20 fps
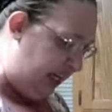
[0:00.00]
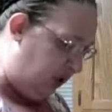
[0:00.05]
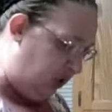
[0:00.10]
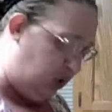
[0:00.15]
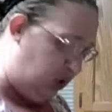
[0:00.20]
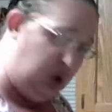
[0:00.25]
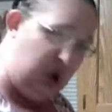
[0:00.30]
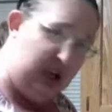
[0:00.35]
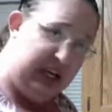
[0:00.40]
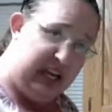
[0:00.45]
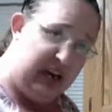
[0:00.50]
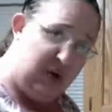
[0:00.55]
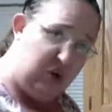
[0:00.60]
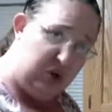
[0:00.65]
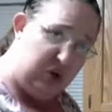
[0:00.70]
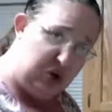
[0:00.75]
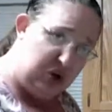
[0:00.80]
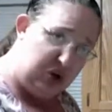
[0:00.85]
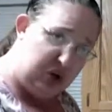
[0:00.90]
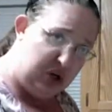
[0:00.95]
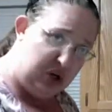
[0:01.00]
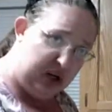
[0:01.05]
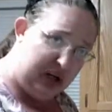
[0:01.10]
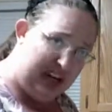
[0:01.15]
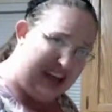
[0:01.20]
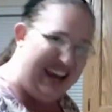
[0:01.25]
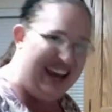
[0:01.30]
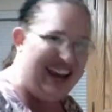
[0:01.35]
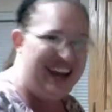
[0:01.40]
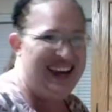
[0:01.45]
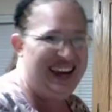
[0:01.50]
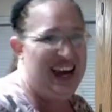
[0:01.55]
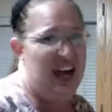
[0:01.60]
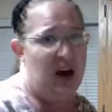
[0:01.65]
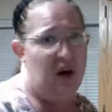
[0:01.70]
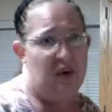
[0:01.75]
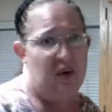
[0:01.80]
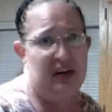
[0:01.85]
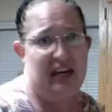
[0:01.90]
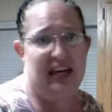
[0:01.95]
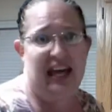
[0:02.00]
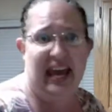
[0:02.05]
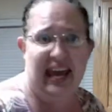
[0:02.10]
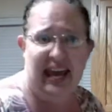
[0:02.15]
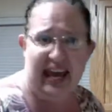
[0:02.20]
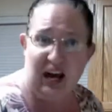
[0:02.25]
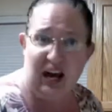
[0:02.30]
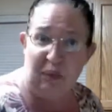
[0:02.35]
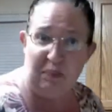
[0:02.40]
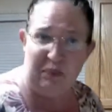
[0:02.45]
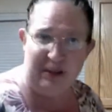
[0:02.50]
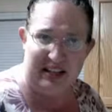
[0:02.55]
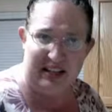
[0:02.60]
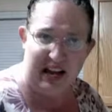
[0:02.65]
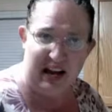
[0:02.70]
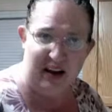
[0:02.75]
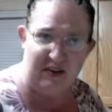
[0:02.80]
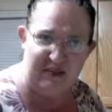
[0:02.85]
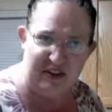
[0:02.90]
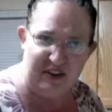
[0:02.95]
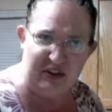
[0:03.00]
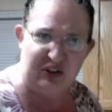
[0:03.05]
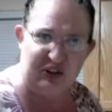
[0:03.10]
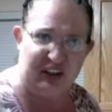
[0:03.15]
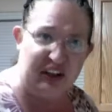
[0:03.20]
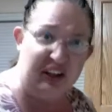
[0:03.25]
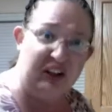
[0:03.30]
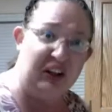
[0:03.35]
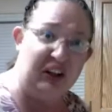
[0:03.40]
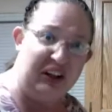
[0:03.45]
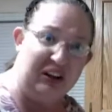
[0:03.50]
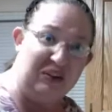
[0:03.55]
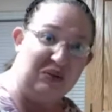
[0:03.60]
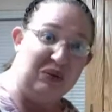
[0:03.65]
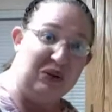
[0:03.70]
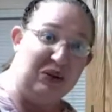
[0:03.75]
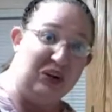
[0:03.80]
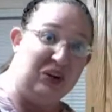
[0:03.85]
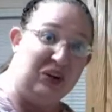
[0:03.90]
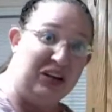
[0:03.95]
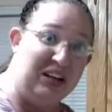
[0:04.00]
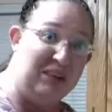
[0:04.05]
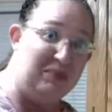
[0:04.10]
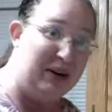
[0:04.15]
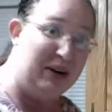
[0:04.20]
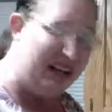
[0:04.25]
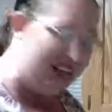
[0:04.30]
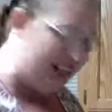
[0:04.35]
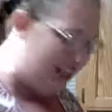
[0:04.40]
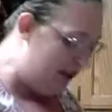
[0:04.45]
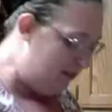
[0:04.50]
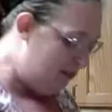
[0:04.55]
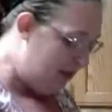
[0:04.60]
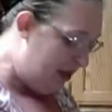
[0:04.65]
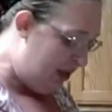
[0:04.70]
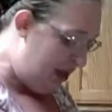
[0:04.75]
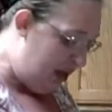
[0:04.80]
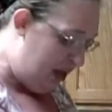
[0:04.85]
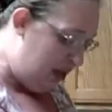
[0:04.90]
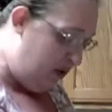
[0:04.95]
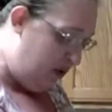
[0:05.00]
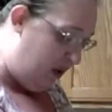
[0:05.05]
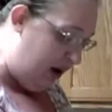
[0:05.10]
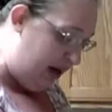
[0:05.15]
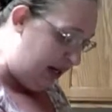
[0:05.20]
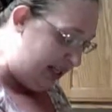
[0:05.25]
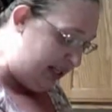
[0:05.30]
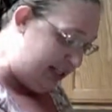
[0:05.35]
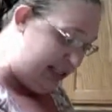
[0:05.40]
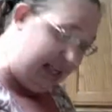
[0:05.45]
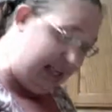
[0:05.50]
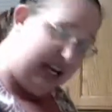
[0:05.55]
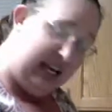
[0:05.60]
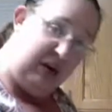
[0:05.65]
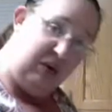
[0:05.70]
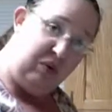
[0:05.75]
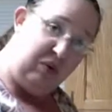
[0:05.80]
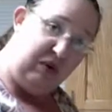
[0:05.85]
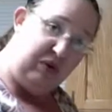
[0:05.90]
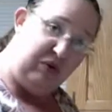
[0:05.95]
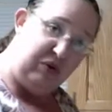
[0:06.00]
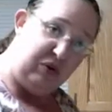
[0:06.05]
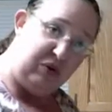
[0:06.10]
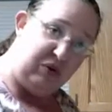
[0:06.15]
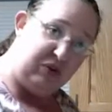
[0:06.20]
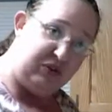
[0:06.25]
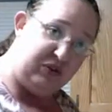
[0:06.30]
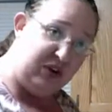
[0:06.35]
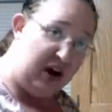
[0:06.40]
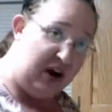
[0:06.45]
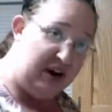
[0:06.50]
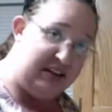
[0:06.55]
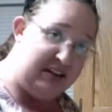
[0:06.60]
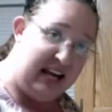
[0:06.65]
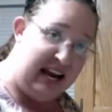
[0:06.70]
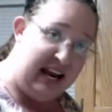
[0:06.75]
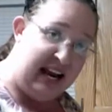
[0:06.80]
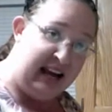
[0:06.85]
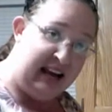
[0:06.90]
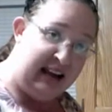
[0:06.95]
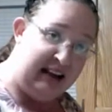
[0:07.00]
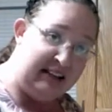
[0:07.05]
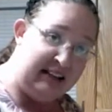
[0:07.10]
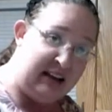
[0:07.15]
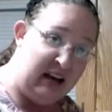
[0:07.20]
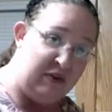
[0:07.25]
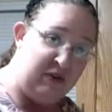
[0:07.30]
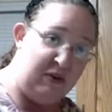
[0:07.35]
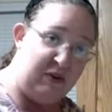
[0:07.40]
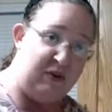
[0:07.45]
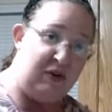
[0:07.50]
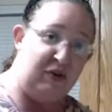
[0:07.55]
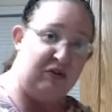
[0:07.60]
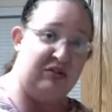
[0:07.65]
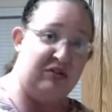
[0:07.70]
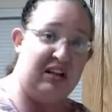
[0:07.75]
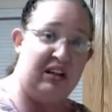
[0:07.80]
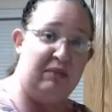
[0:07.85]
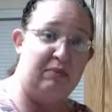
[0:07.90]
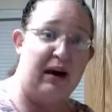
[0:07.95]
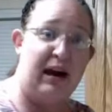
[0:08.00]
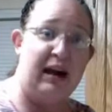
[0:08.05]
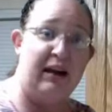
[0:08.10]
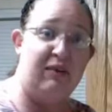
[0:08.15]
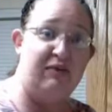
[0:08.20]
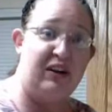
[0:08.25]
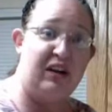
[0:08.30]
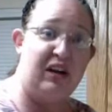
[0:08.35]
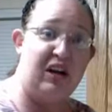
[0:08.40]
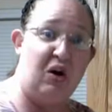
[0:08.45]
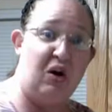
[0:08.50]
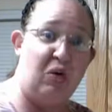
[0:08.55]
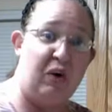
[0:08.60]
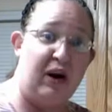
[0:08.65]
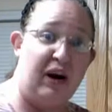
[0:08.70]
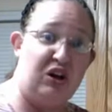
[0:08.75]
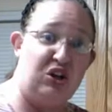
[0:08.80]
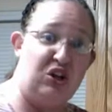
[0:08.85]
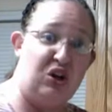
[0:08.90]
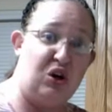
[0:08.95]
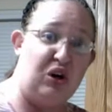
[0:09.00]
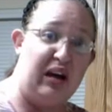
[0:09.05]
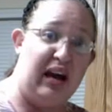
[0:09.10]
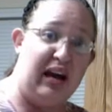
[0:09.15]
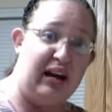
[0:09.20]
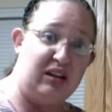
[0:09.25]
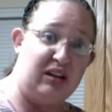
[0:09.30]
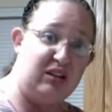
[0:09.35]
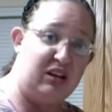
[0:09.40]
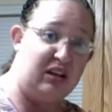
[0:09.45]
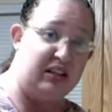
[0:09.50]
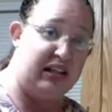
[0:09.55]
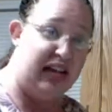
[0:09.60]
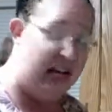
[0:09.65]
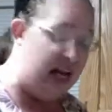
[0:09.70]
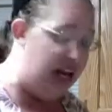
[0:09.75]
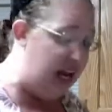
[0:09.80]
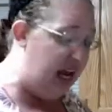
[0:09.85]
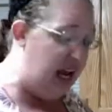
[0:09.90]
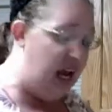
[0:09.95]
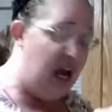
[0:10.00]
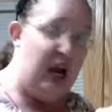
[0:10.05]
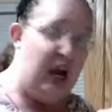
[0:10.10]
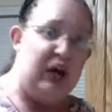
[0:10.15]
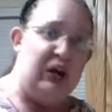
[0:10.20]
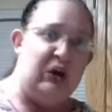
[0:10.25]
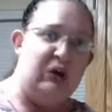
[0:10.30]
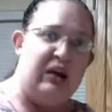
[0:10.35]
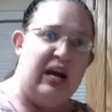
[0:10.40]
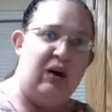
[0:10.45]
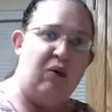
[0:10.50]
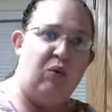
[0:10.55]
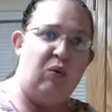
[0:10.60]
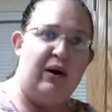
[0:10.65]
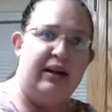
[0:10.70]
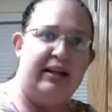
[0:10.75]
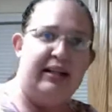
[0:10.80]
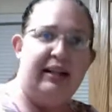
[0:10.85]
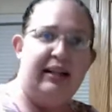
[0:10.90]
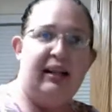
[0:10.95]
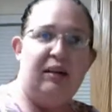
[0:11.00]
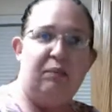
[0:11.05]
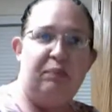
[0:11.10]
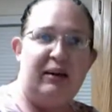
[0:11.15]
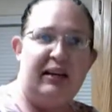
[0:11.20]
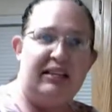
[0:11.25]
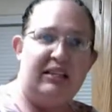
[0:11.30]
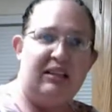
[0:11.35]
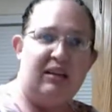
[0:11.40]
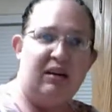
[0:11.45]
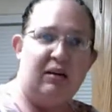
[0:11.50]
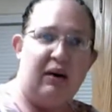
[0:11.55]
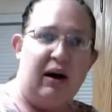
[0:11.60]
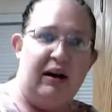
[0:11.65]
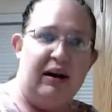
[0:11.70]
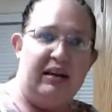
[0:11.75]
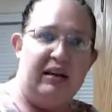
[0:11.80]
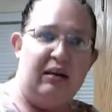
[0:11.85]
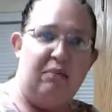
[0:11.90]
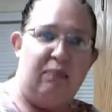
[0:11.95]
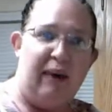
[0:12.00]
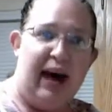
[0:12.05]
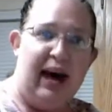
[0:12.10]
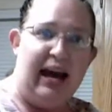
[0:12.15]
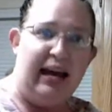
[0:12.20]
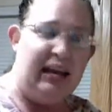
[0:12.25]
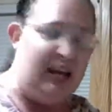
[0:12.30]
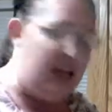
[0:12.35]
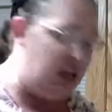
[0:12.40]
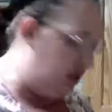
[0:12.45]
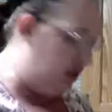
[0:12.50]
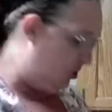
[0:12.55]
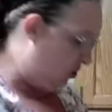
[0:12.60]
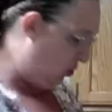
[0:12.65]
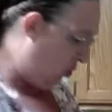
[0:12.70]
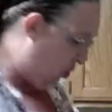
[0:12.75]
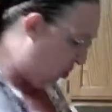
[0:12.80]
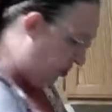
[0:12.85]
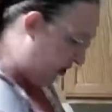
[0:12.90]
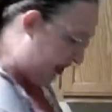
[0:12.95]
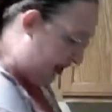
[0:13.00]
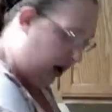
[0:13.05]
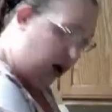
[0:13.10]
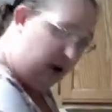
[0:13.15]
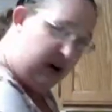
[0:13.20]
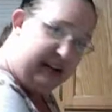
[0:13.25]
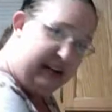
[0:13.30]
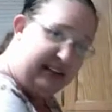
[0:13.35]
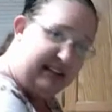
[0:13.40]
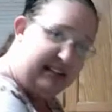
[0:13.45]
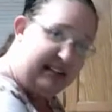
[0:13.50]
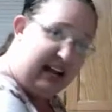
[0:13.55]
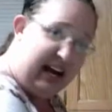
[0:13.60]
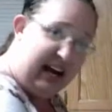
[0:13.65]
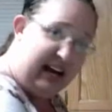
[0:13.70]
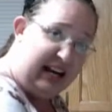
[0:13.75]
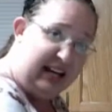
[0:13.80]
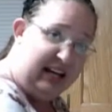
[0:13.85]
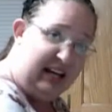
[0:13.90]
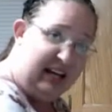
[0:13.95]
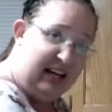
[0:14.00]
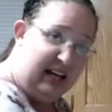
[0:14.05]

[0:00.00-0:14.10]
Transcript: look at what you're cooking. Well, you can't help but not visually look at what you're cooking, but you want to see if you're sauteing stuff. If you've seen my video where I show you how to saute, you take one little piece of the onion back and you hold it on the side,